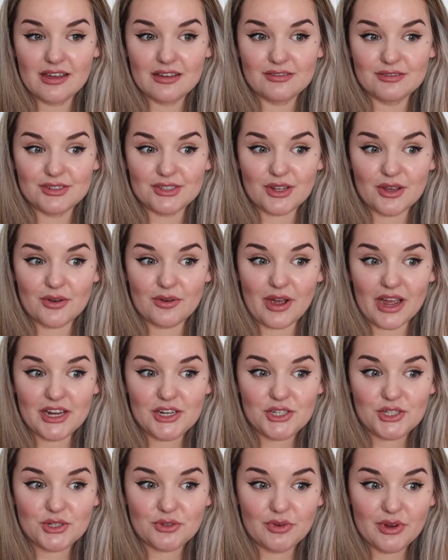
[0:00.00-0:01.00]
So I
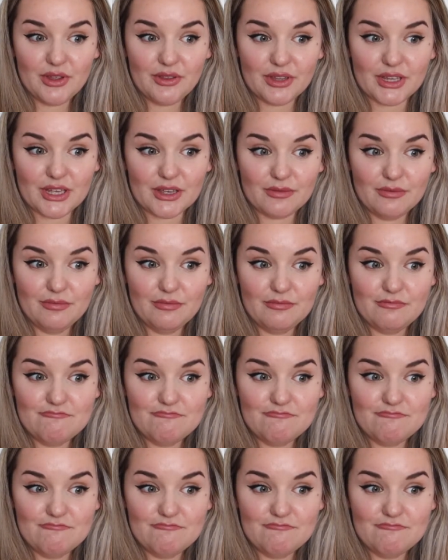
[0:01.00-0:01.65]
truly